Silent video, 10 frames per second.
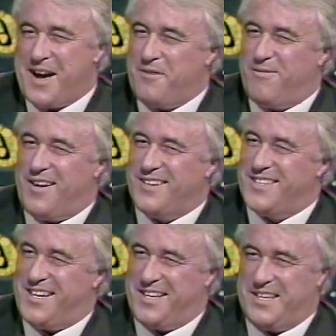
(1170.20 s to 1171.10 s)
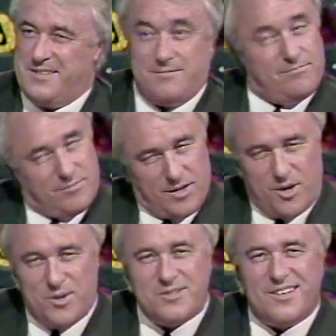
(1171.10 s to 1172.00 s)
how far Darlene
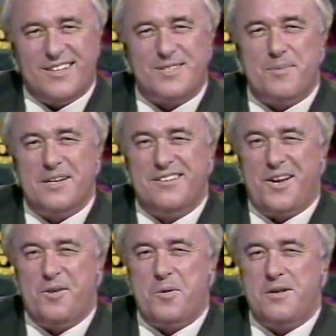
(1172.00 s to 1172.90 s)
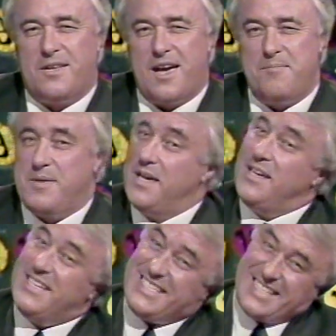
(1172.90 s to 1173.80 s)
goes on this million dollar word game.
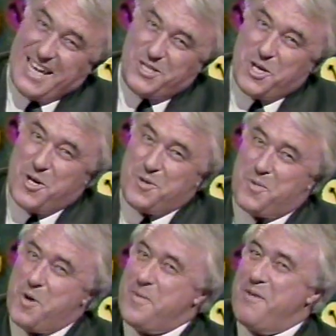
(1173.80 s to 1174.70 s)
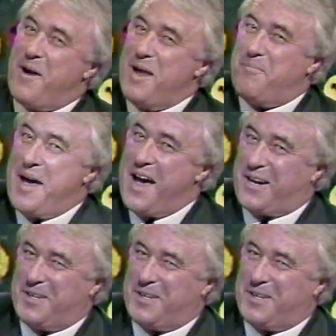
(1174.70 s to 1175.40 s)
Stay tuned. We'll be right back.